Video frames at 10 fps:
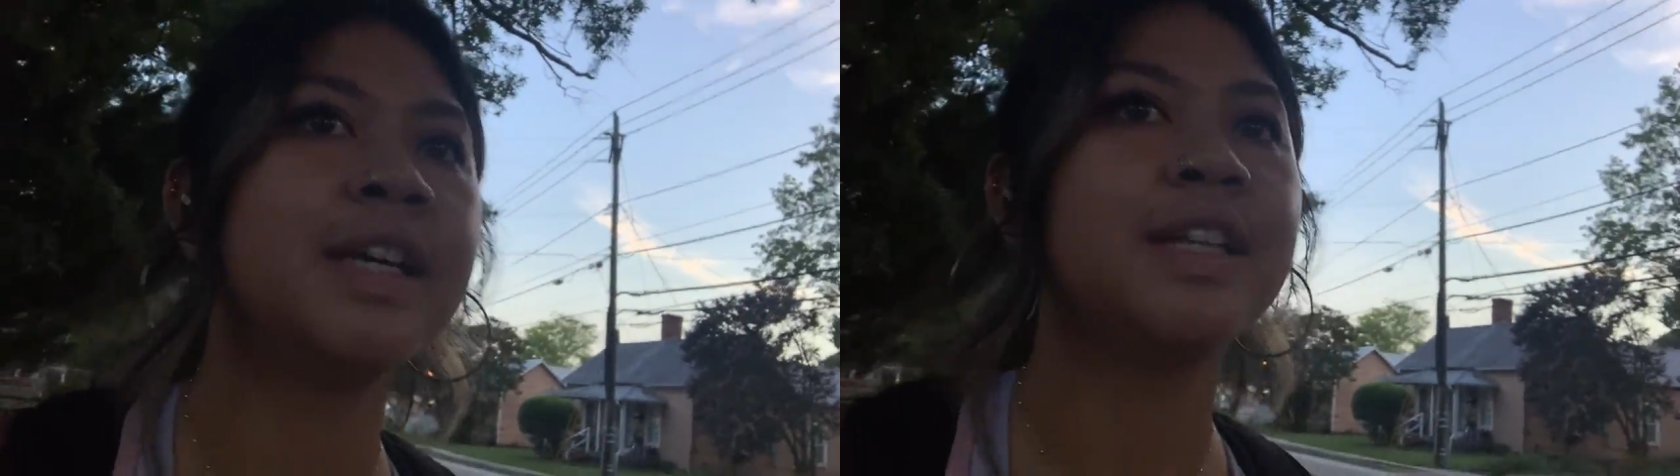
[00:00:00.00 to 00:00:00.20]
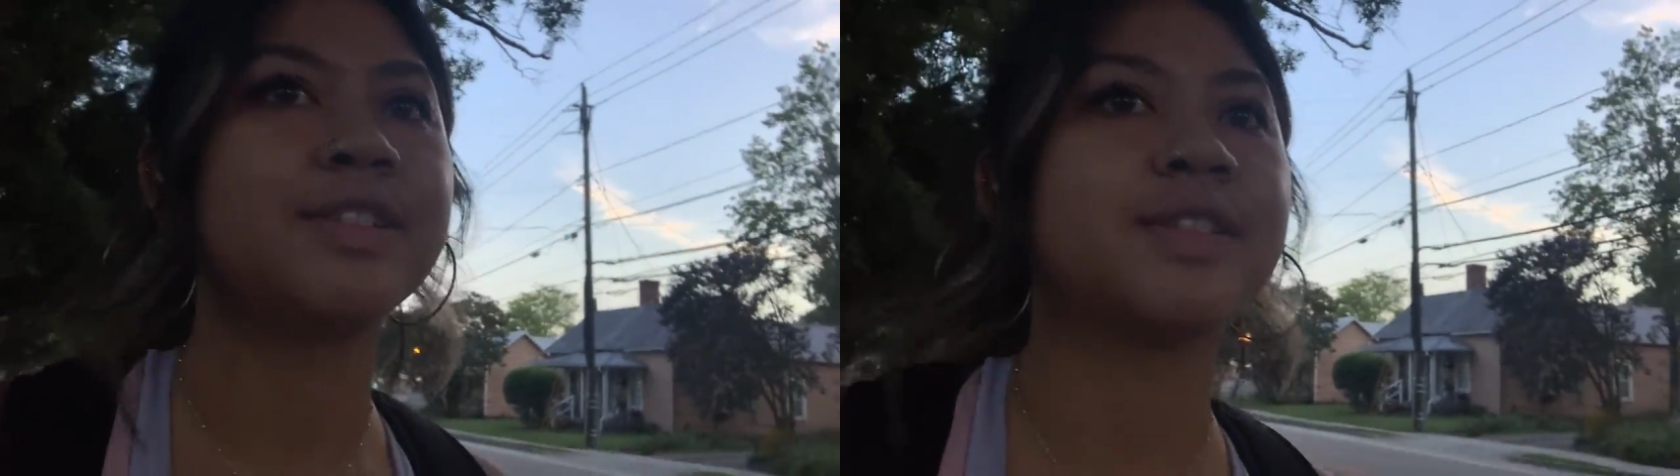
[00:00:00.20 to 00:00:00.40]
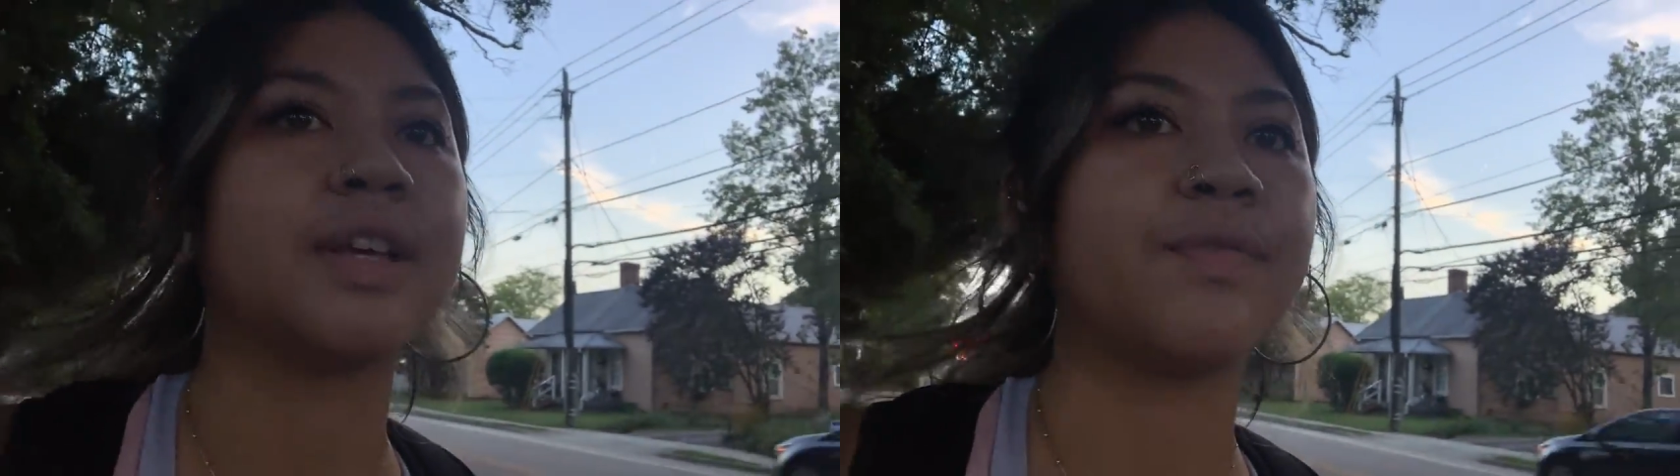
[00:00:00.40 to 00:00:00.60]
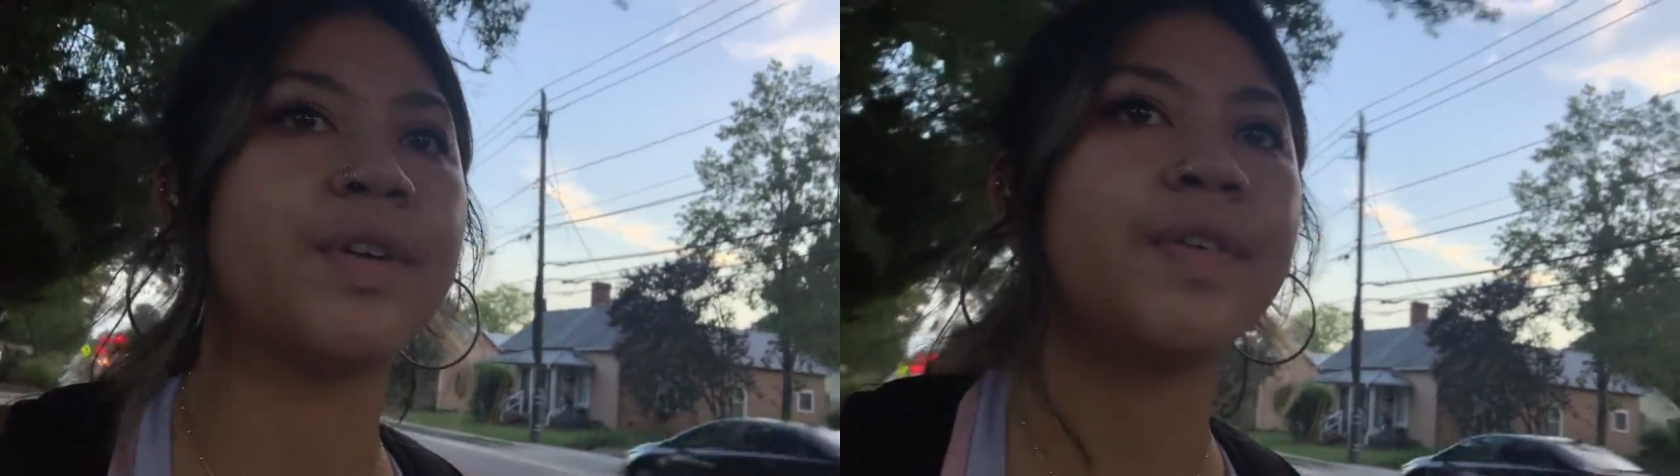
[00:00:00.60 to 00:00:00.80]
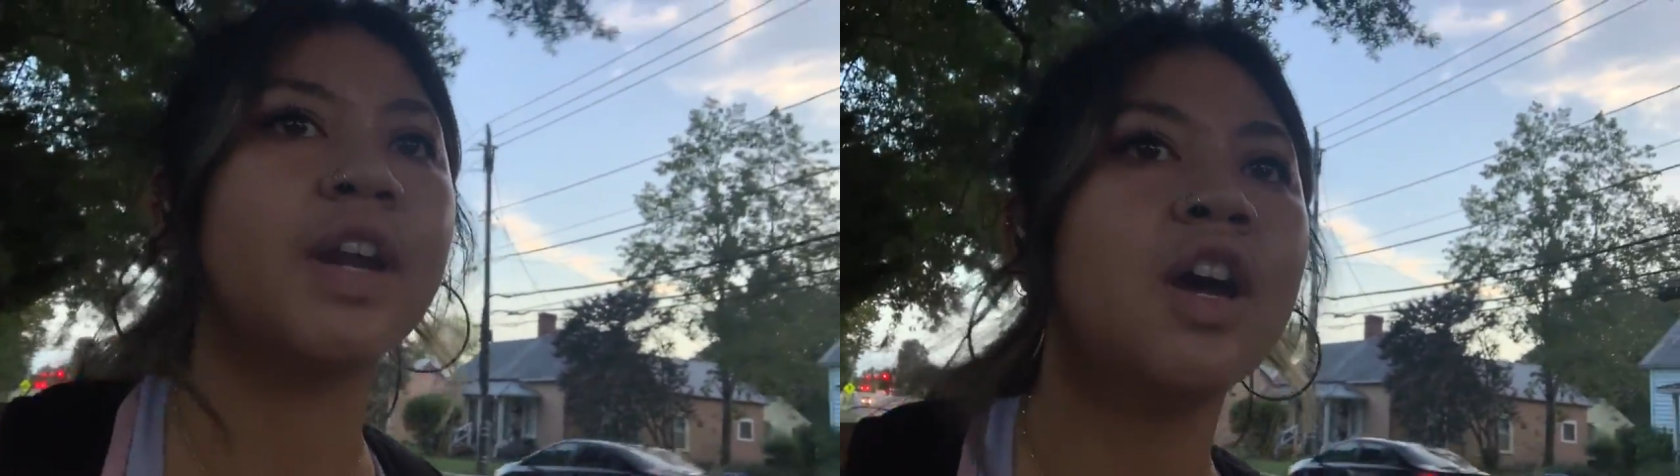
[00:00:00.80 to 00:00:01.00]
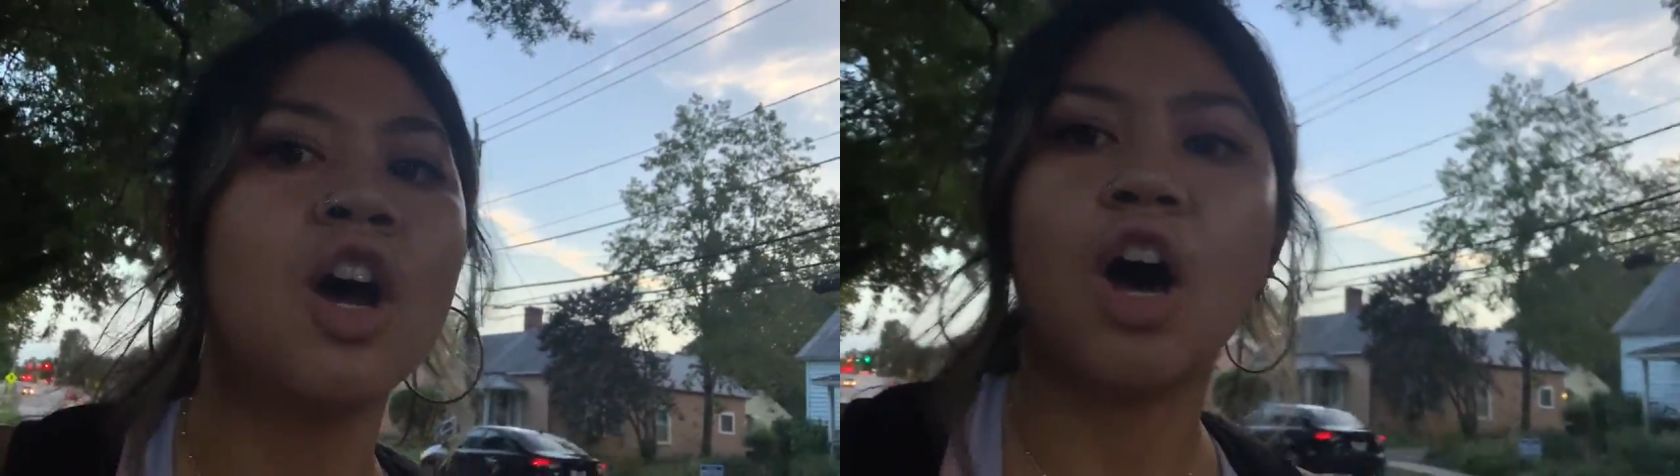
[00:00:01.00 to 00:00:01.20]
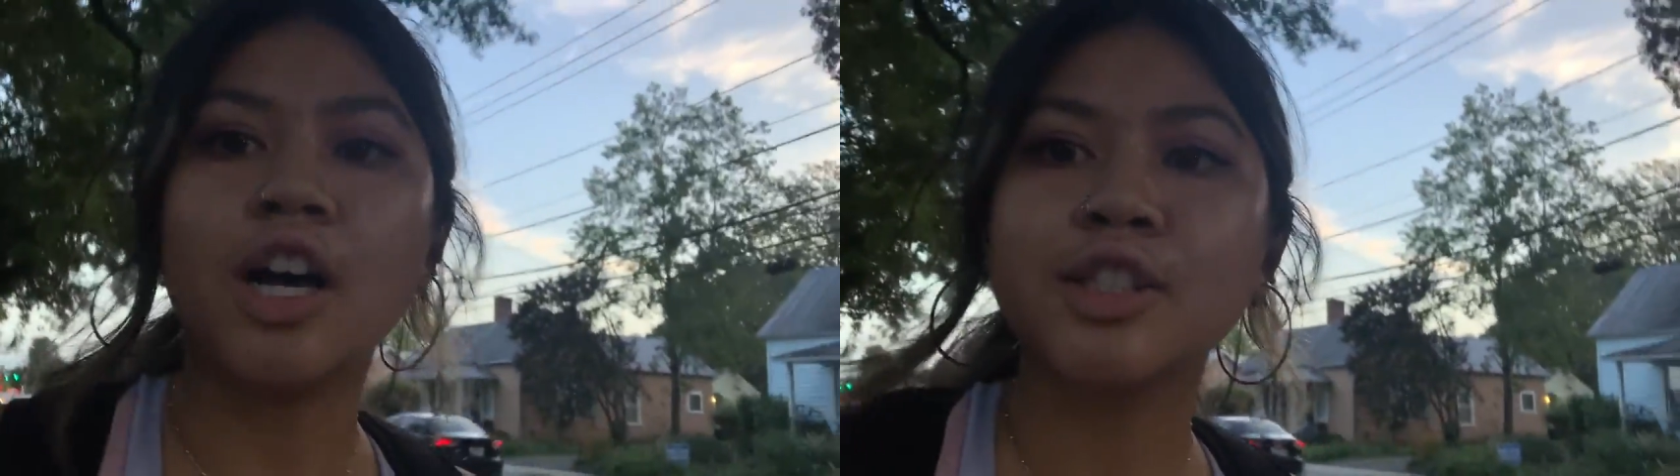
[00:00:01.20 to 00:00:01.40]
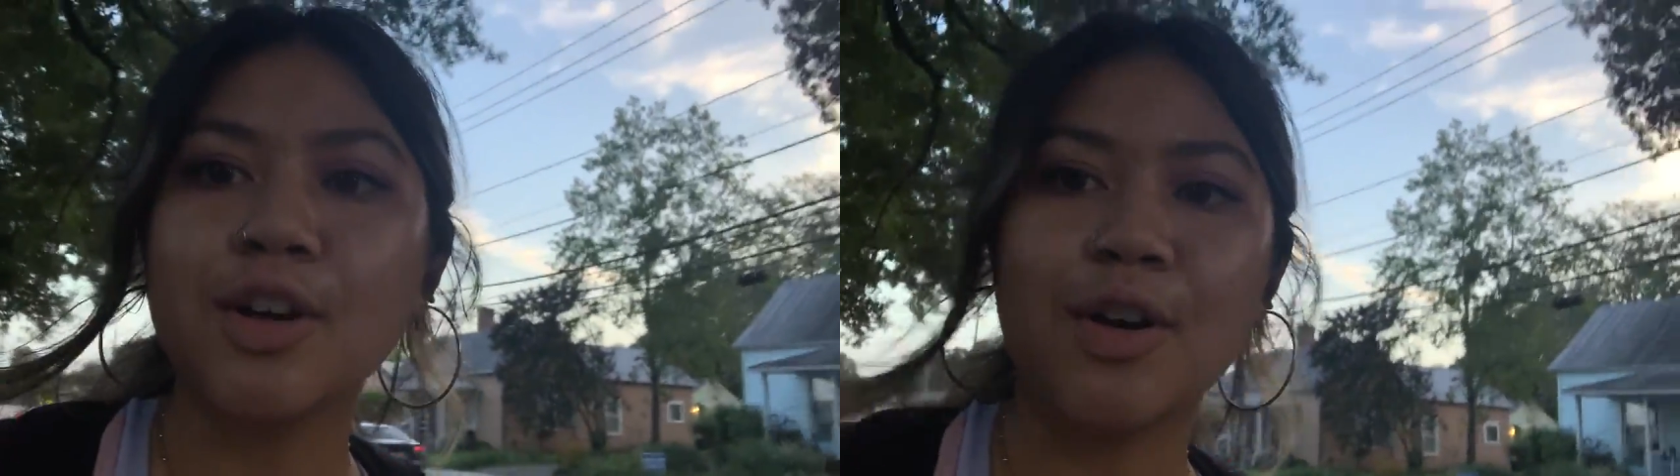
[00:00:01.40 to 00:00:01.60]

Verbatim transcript: that's a big fun of it. Also,